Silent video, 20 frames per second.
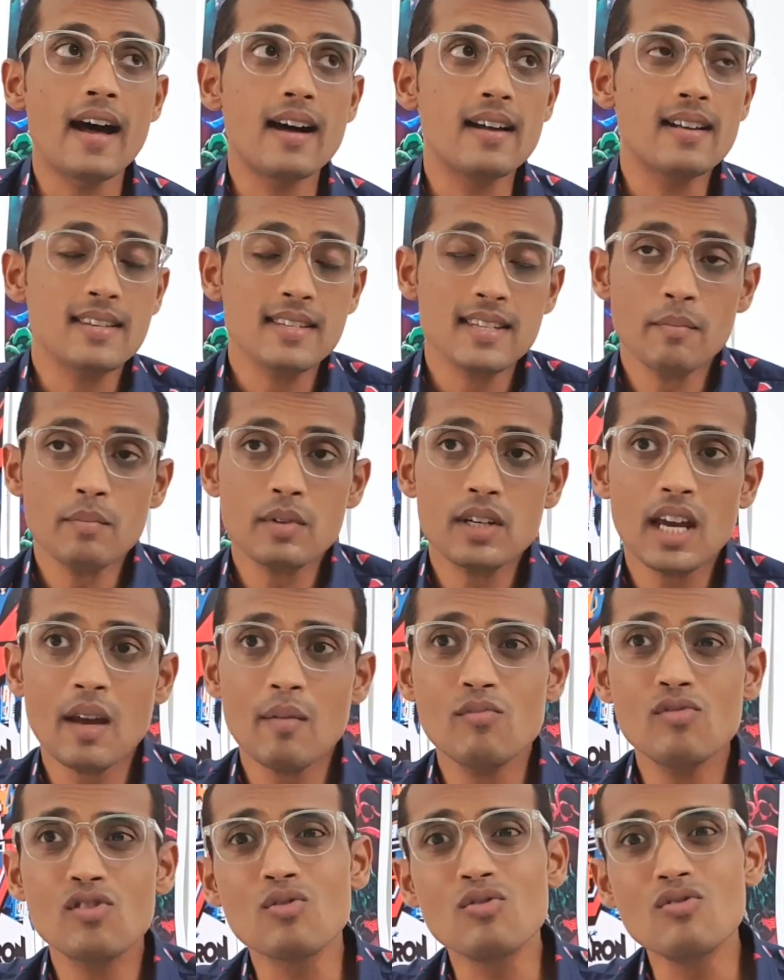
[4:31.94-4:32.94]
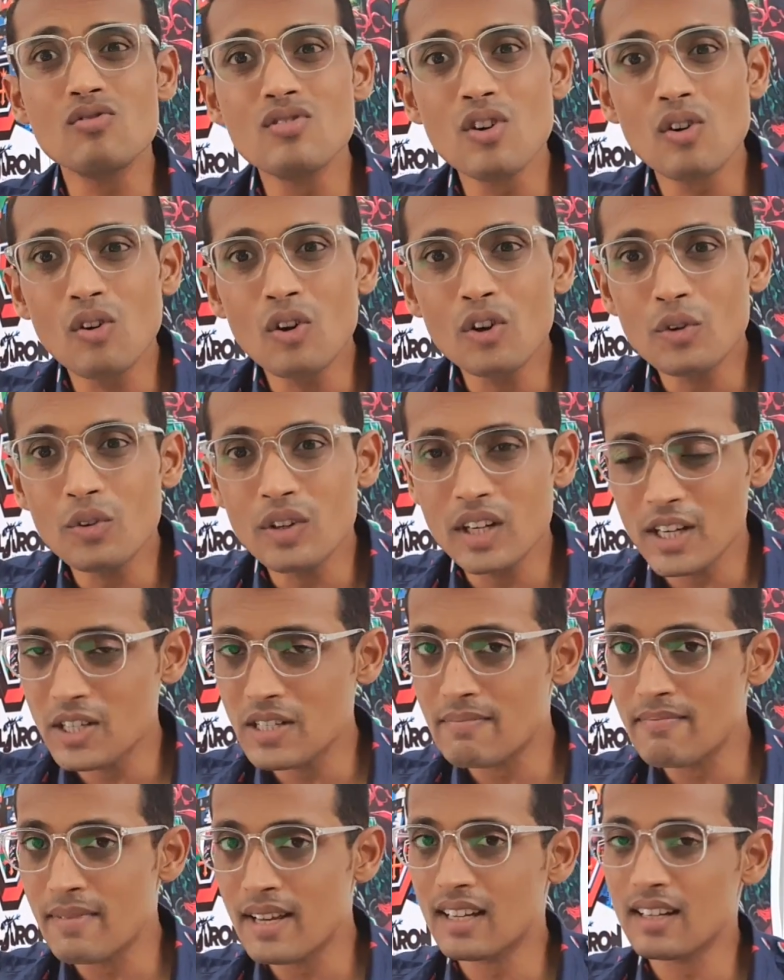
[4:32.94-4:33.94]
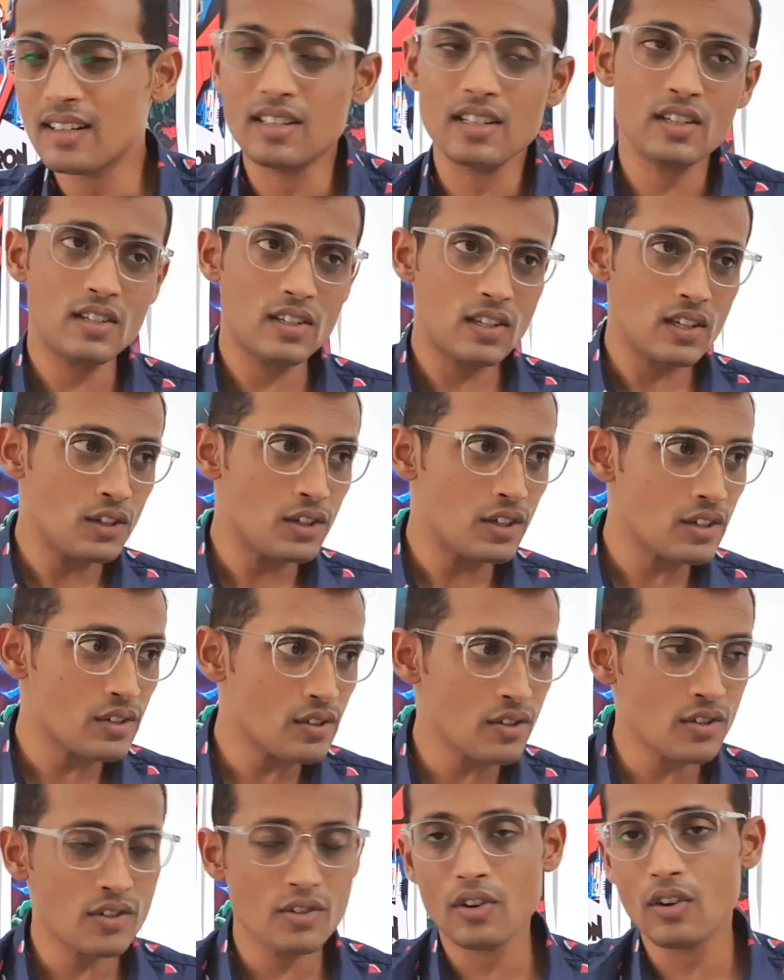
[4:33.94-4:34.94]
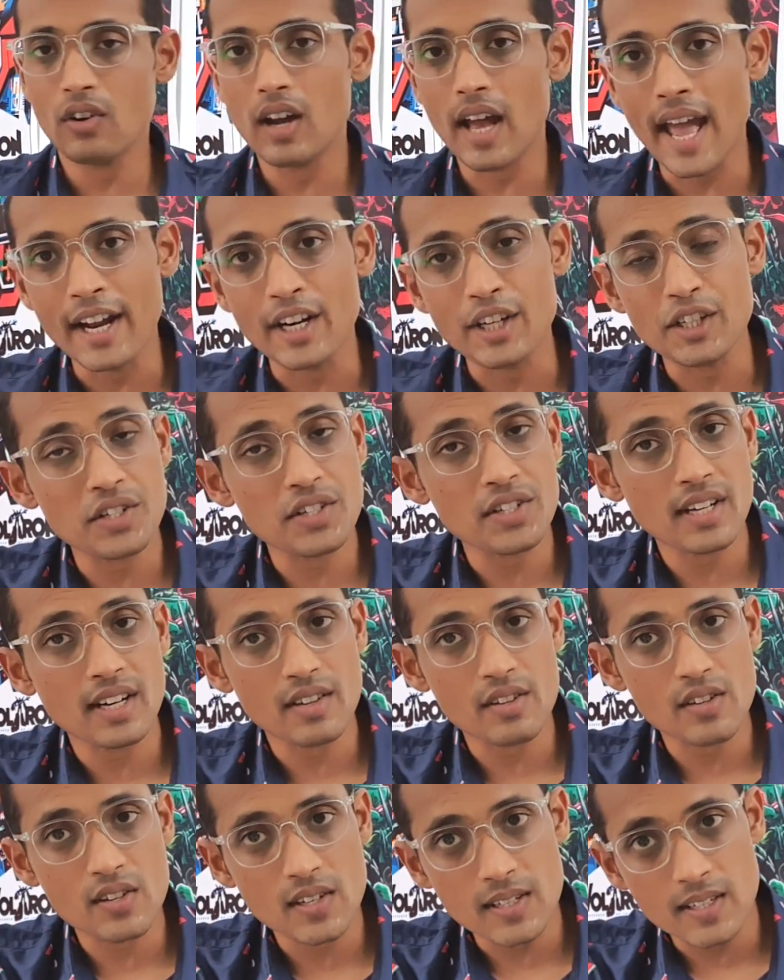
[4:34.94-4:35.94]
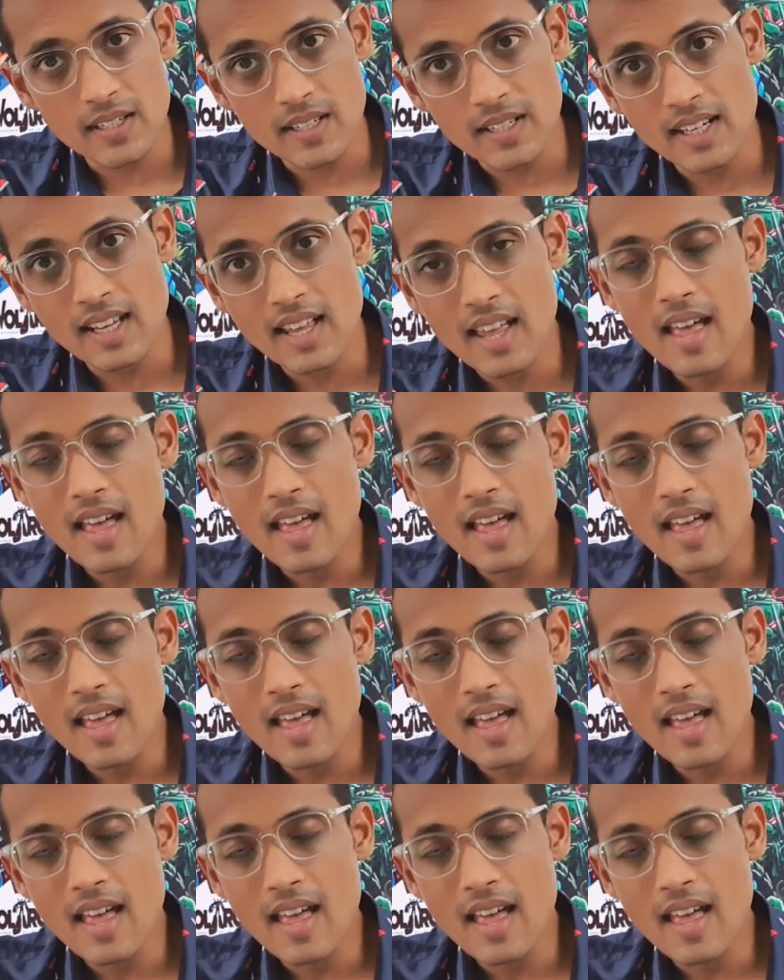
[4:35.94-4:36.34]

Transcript: Sometimes you need to make a decision, so you're anxious and uncertain.